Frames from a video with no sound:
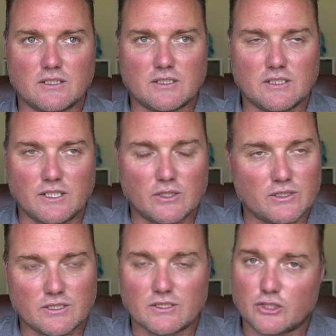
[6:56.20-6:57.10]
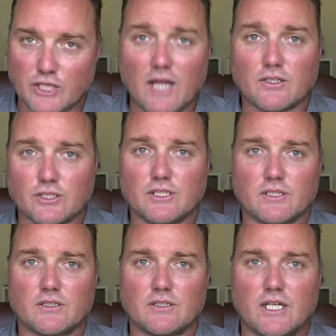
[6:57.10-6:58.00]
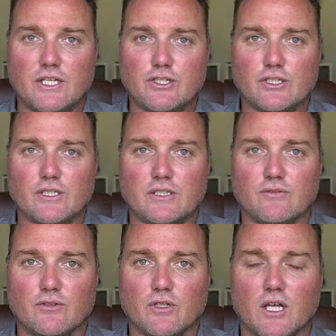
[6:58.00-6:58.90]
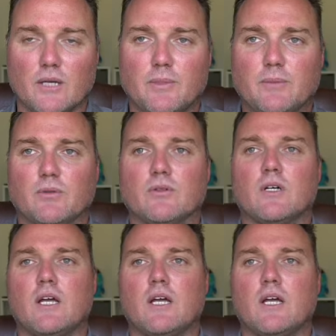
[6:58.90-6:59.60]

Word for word: you know, this is challenging initially for a lot of people,